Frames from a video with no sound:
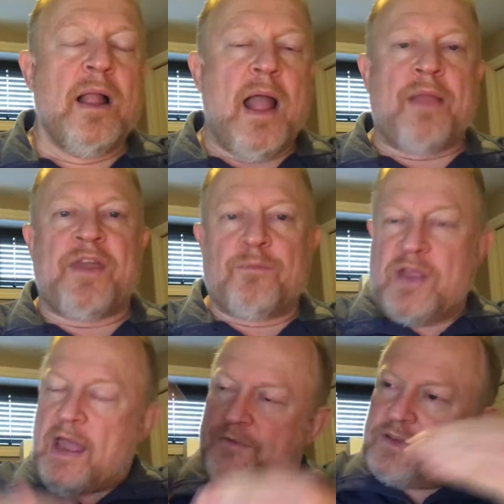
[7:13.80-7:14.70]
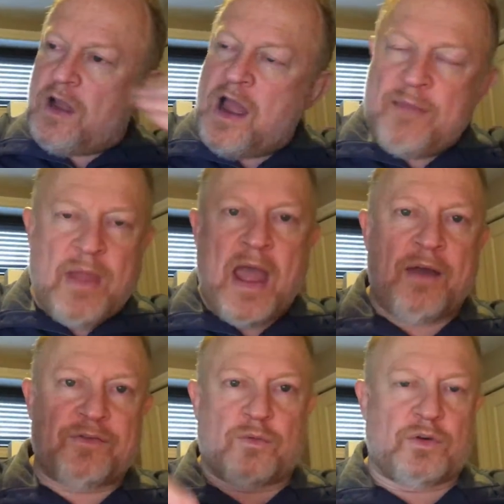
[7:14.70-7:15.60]
and then we have time
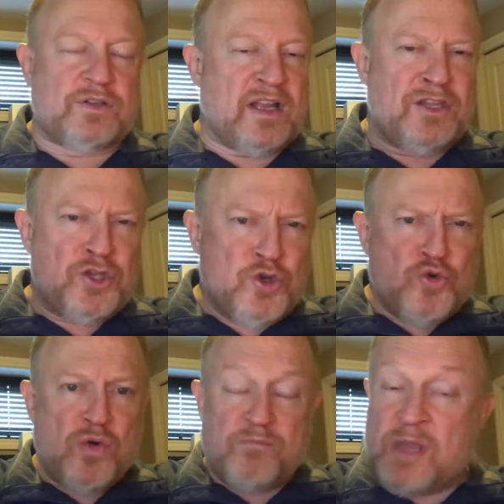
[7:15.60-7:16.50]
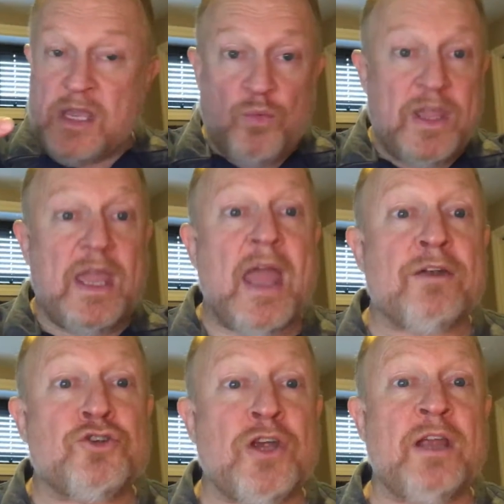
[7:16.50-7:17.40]
afterwards. Now, you, me, we can't
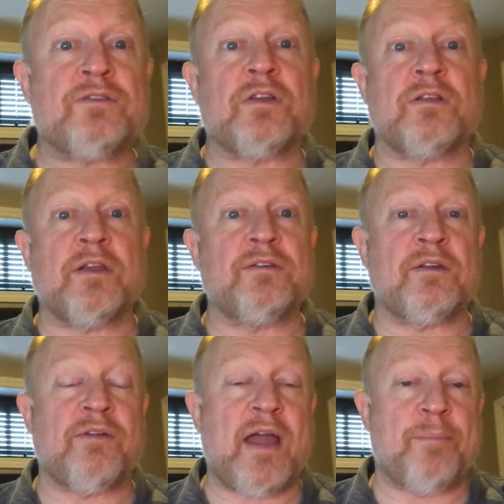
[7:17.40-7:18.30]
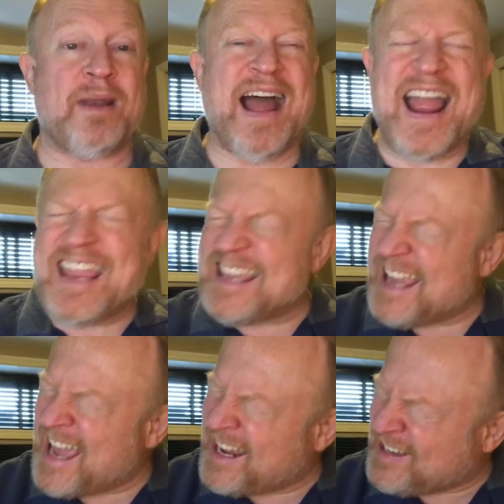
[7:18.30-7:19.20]
change the things that have happened. I
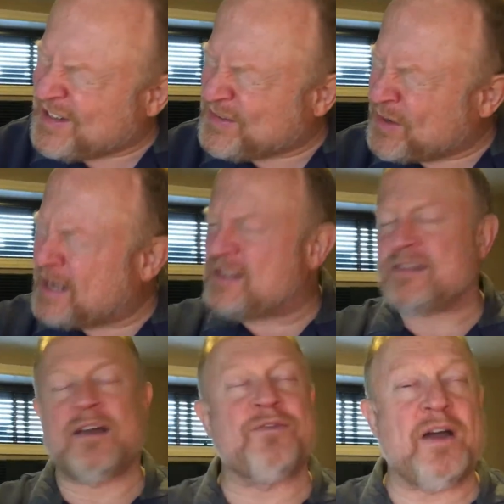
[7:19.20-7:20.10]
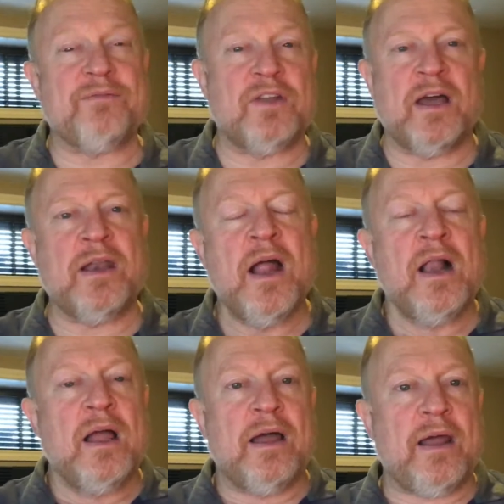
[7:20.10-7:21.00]
can't erase stuff I've done,
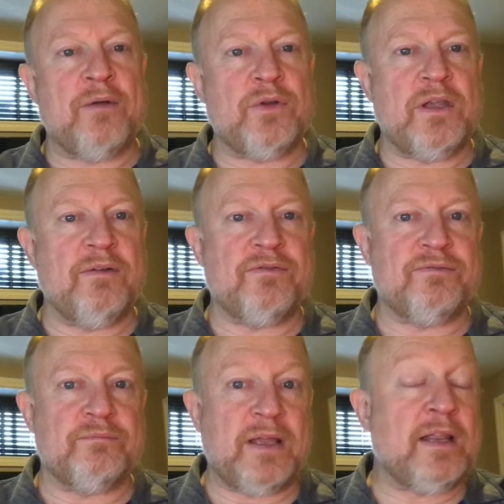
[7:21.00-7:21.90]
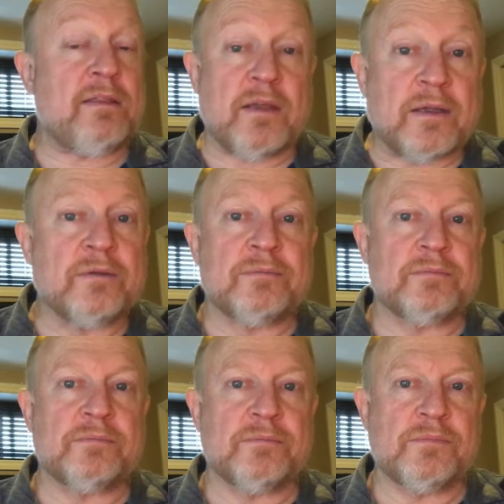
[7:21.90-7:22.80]
and I would give anything
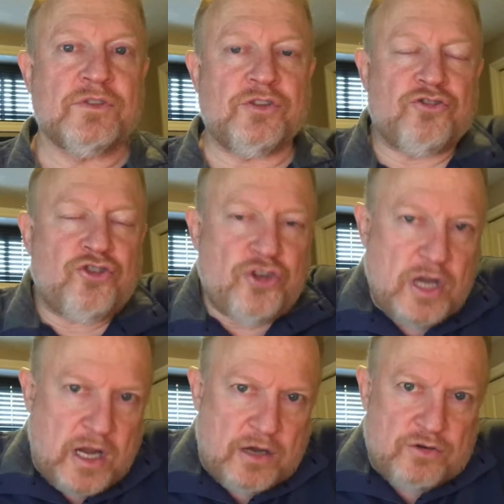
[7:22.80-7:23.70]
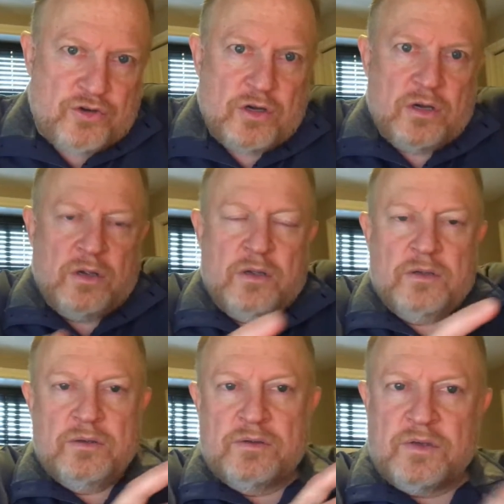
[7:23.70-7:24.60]
to change
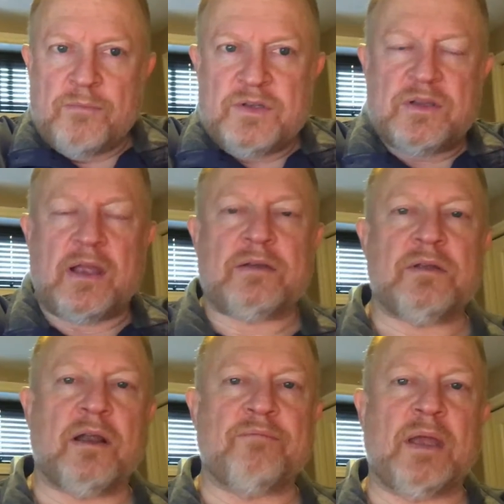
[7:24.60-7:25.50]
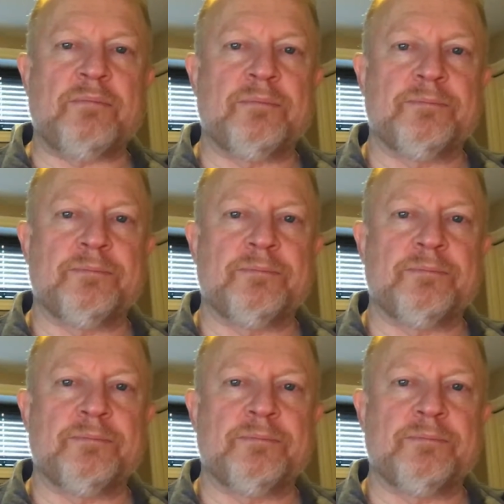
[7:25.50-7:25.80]
some mistakes that I've made.